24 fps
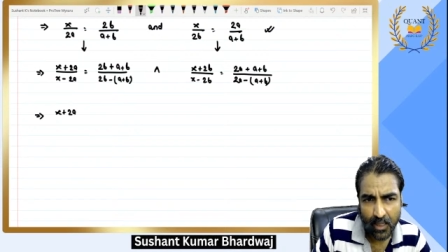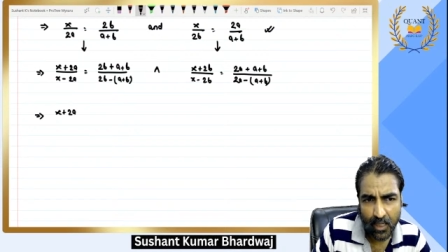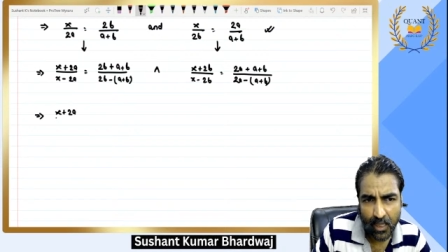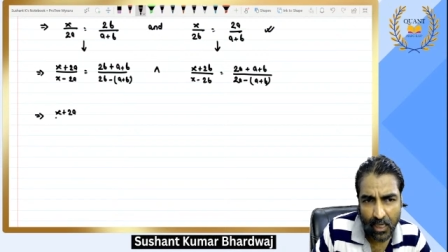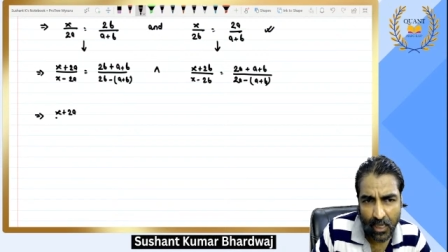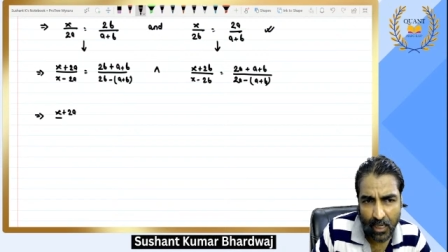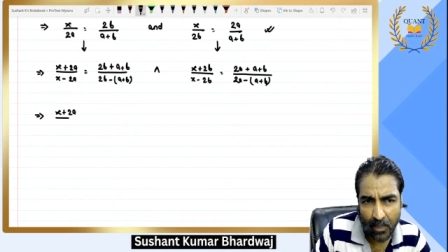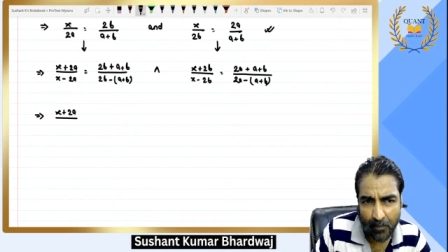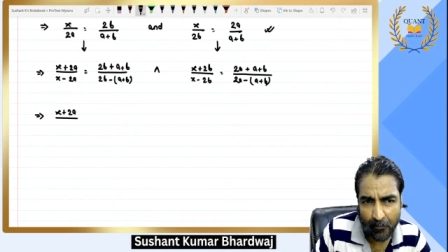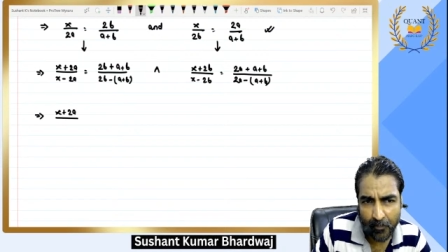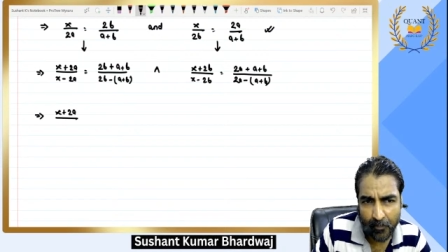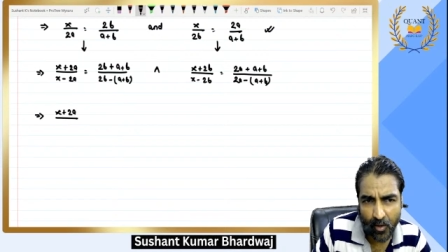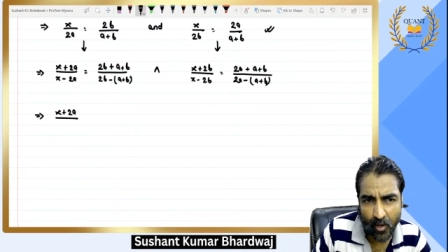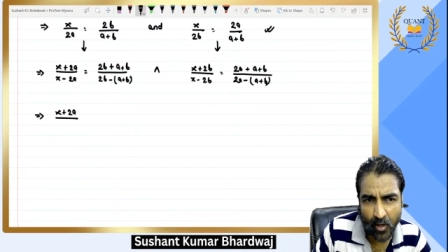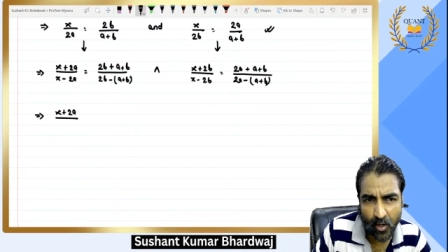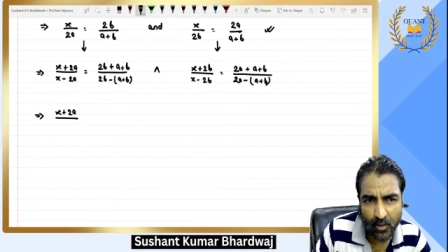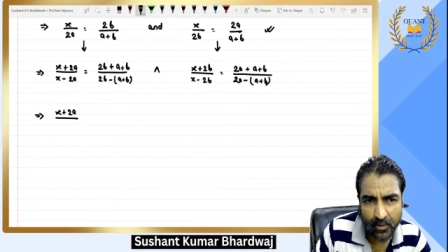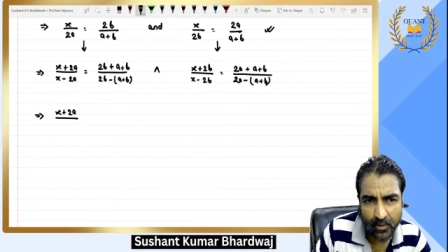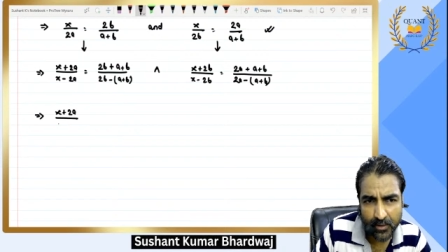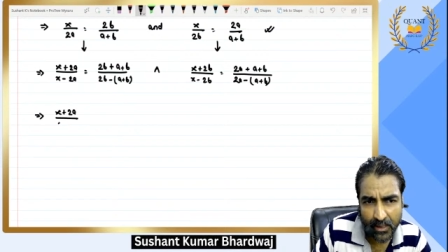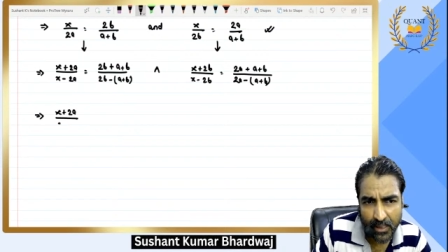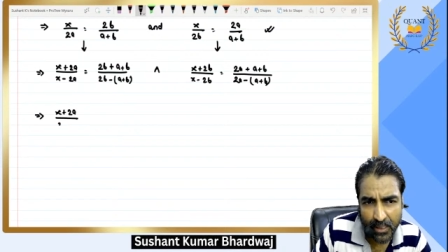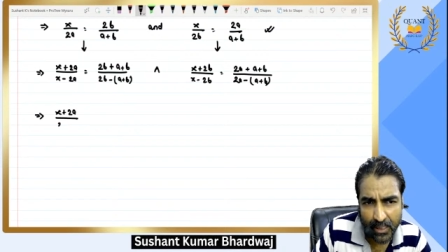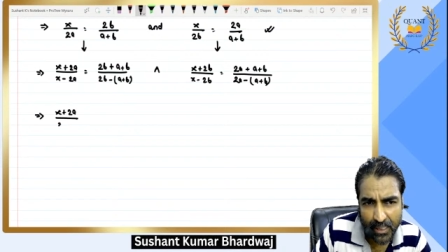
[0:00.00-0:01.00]

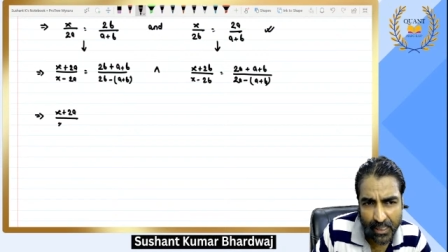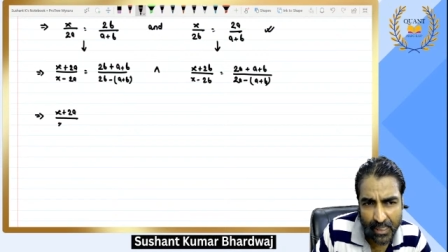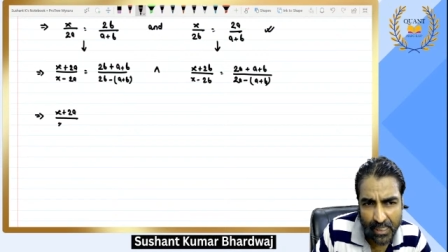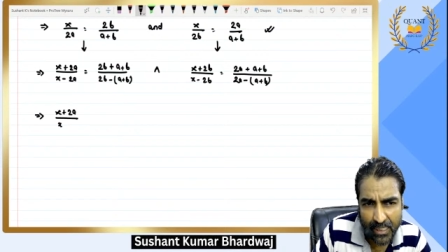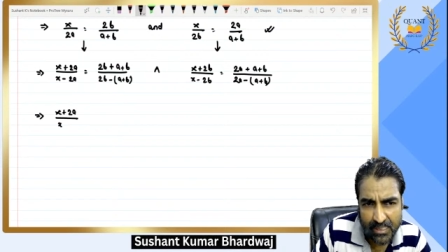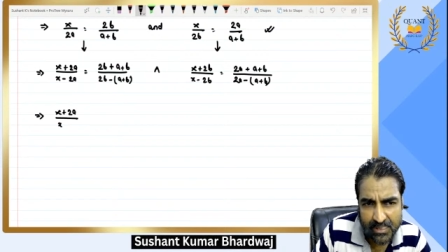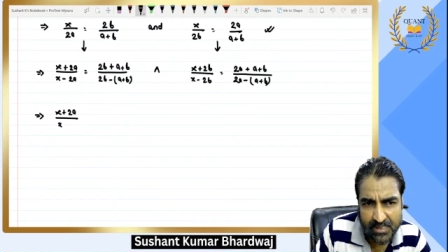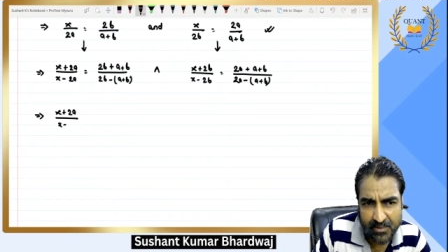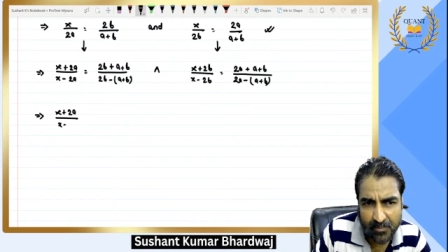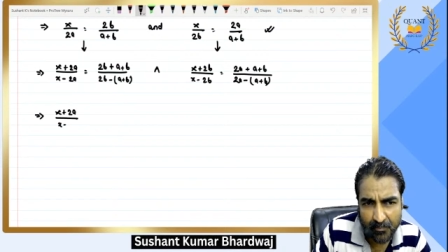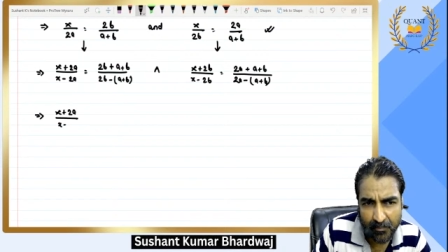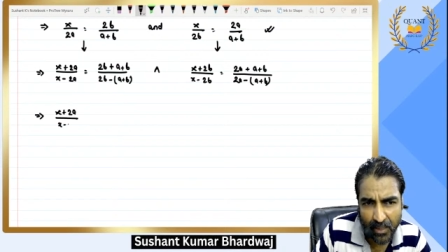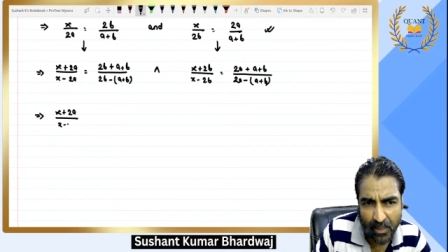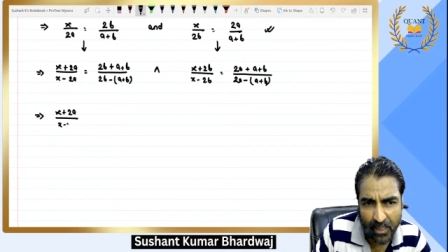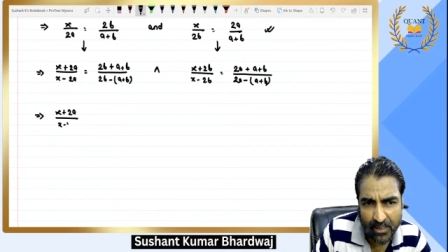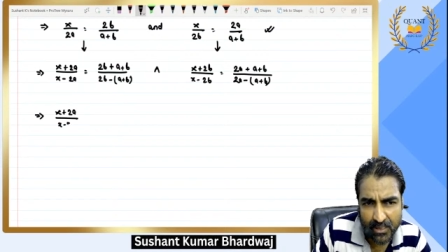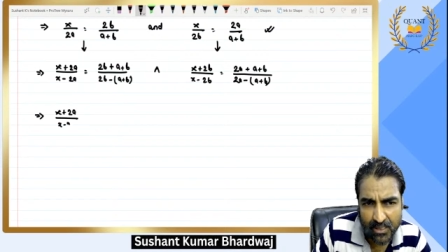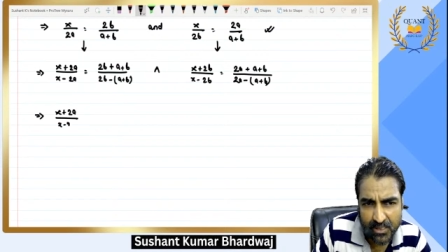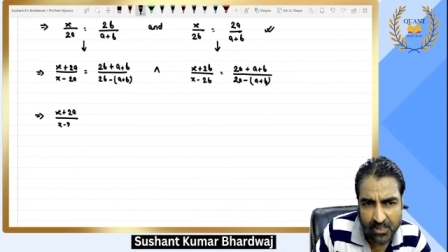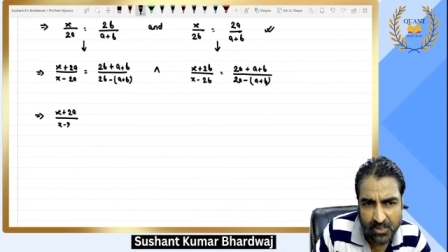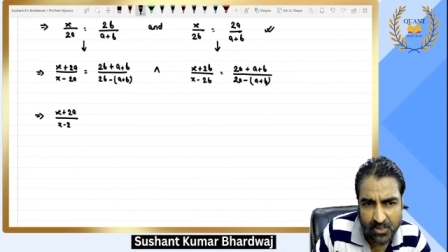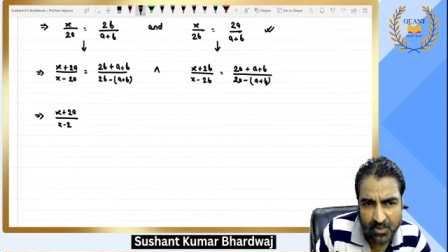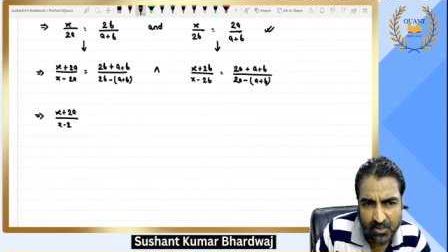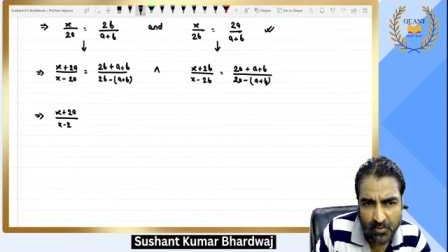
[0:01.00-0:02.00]
upon x
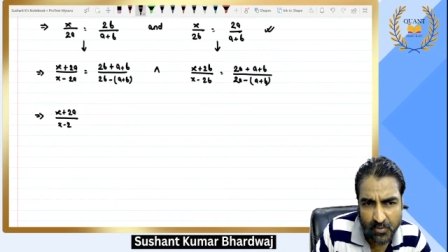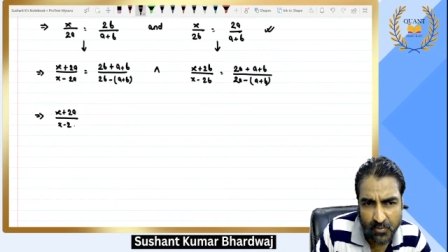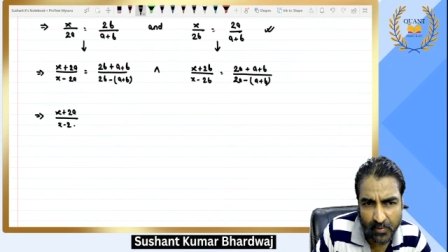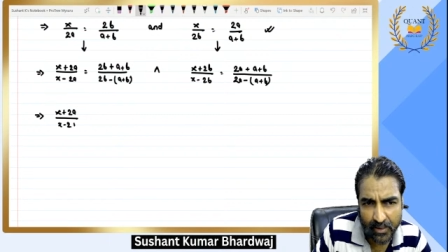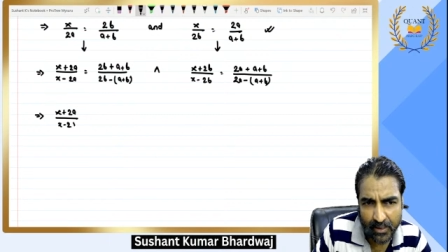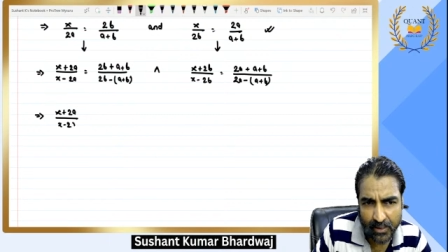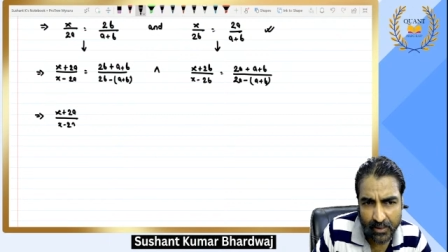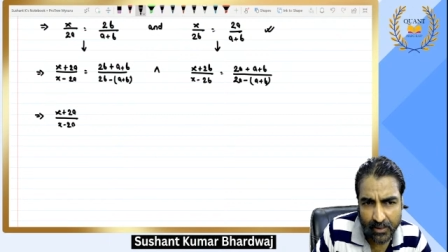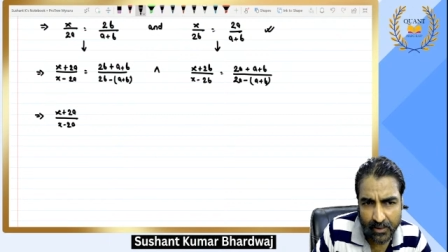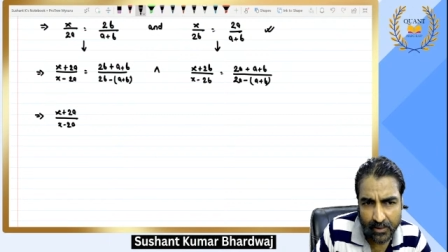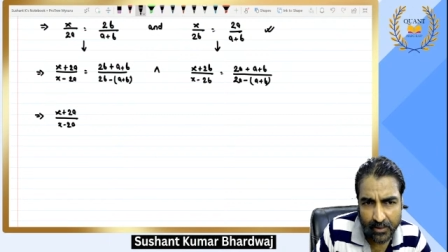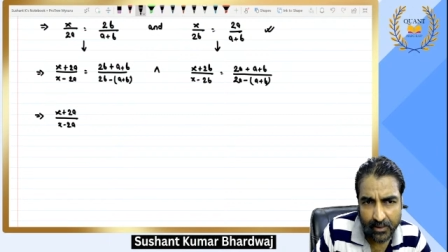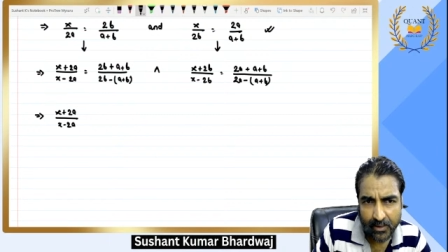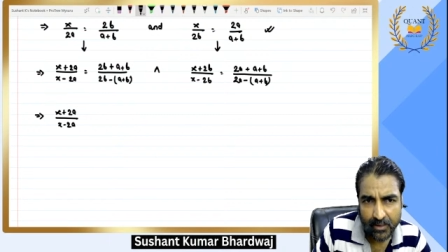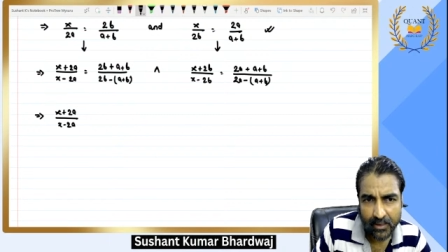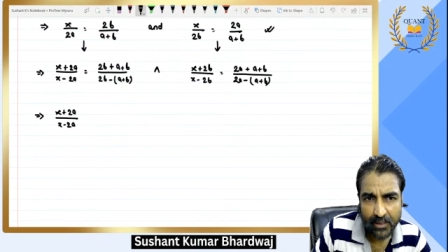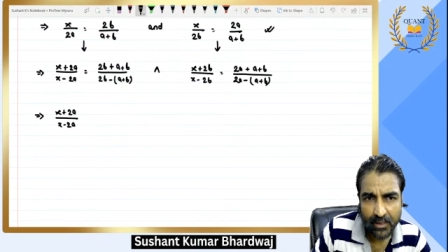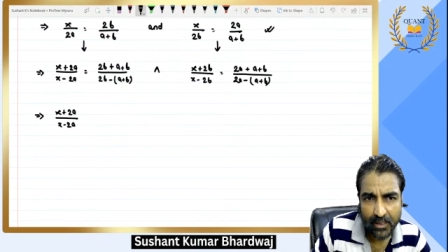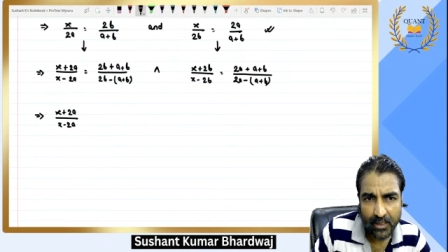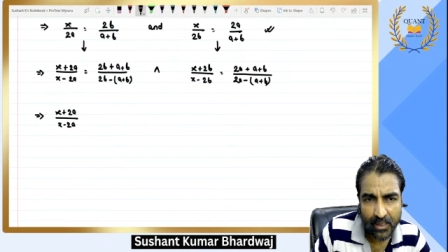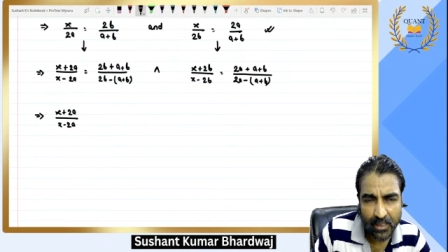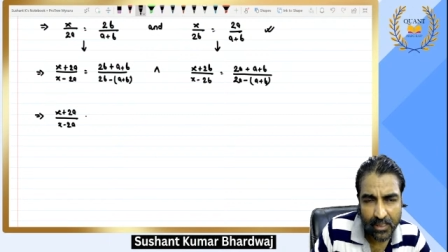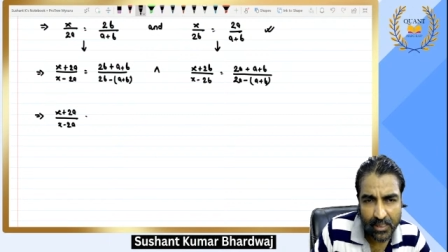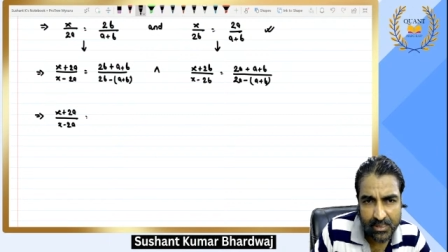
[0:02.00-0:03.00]
minus 2a
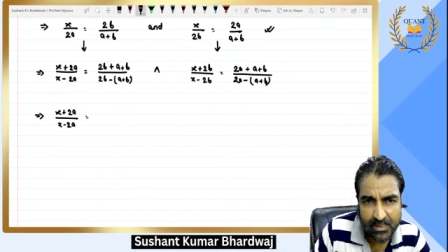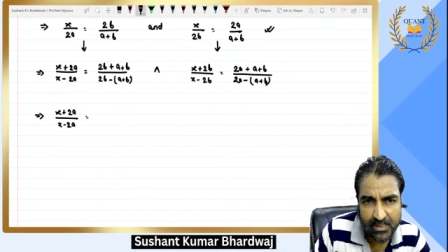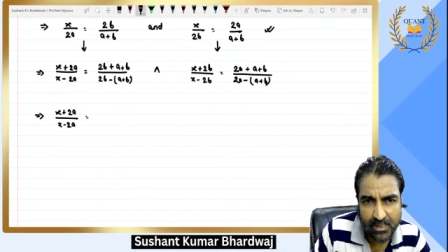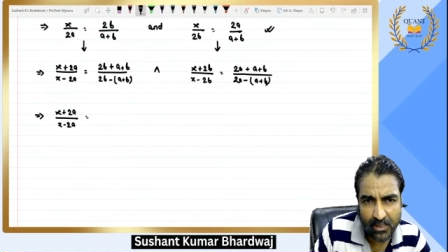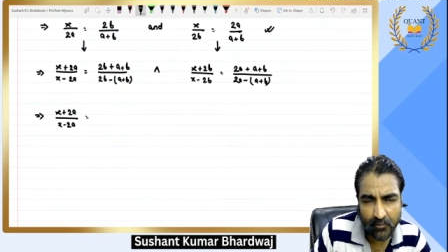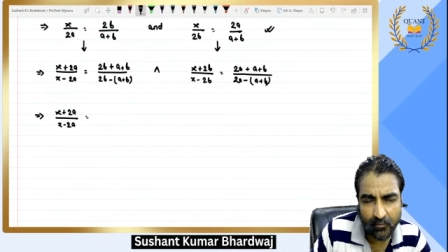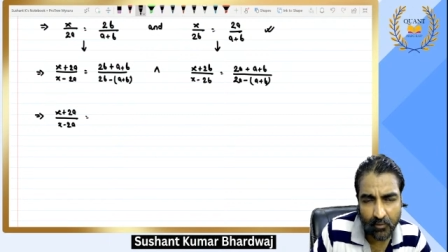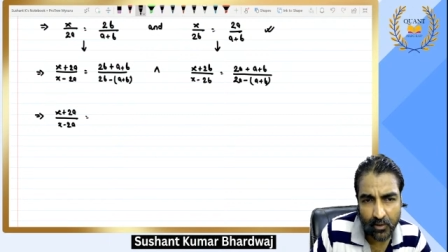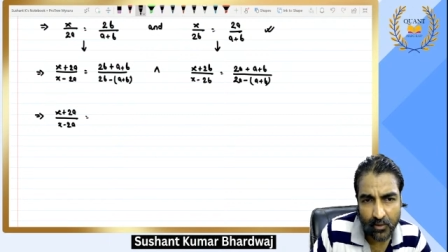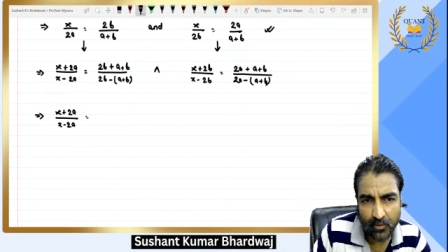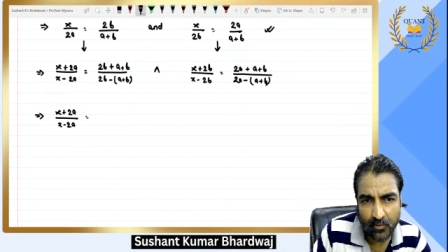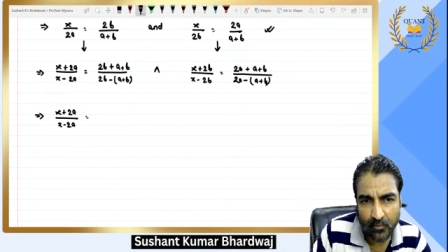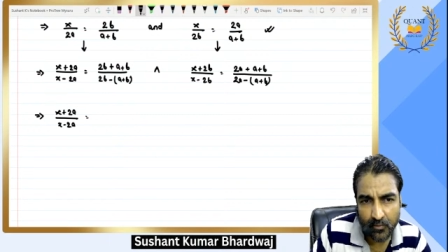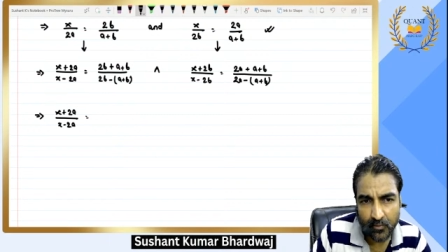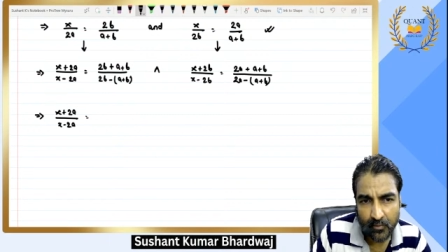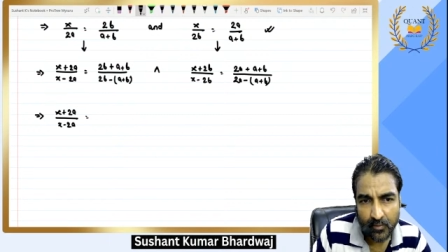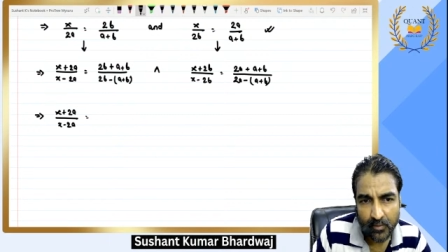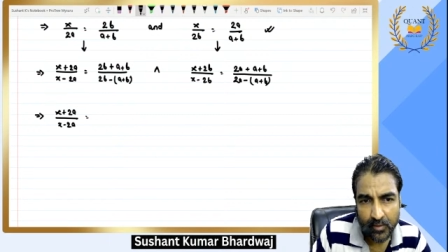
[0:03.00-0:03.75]
is equal to